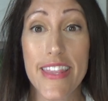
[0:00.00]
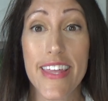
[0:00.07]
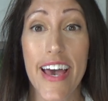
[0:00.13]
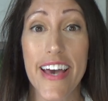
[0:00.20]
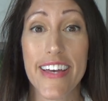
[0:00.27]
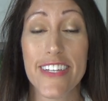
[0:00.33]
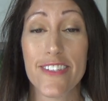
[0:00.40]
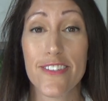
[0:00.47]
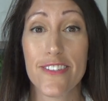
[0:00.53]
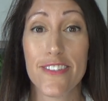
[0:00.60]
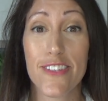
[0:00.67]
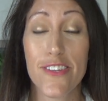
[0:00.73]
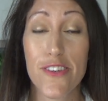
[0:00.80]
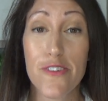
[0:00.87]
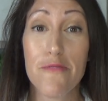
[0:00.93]
that
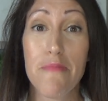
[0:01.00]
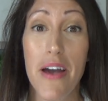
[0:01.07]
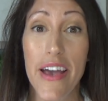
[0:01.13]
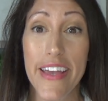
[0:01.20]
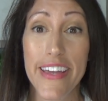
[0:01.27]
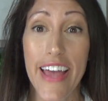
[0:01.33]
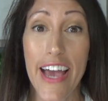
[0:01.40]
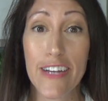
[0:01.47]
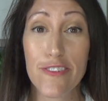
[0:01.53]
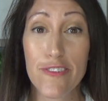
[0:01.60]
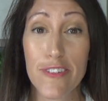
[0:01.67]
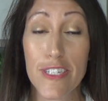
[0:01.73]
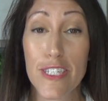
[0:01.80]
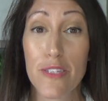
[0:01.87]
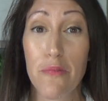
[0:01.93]
you might
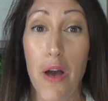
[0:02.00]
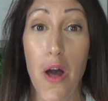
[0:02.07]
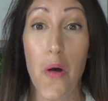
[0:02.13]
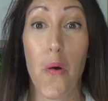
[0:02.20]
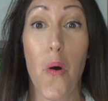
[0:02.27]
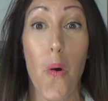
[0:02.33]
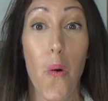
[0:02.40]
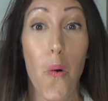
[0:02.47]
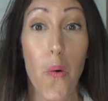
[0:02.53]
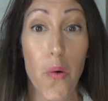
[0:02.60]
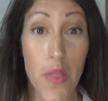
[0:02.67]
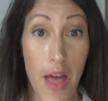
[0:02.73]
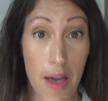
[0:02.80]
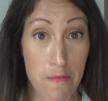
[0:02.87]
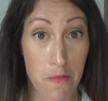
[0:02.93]
actually swell a
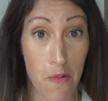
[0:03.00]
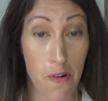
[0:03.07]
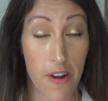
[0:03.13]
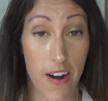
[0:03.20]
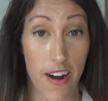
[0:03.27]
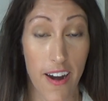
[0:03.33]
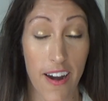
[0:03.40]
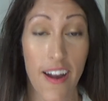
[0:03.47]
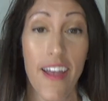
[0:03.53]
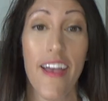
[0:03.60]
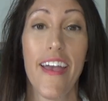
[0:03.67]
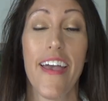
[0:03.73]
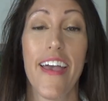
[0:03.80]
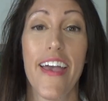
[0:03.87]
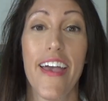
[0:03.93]
whole lot more
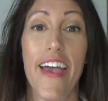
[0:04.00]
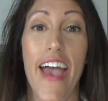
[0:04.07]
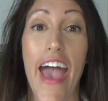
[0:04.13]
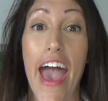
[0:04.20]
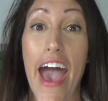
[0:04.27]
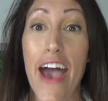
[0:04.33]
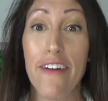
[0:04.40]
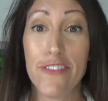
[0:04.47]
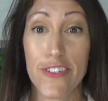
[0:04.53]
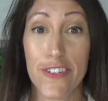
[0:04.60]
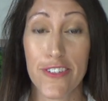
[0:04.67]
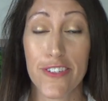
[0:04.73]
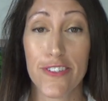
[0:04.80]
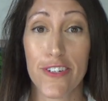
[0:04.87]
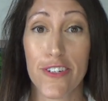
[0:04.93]

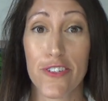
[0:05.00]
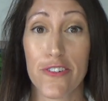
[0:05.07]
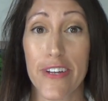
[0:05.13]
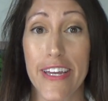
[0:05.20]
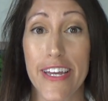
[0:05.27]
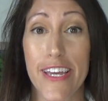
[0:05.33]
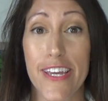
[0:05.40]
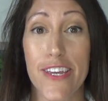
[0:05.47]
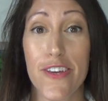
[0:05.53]
after the surgery.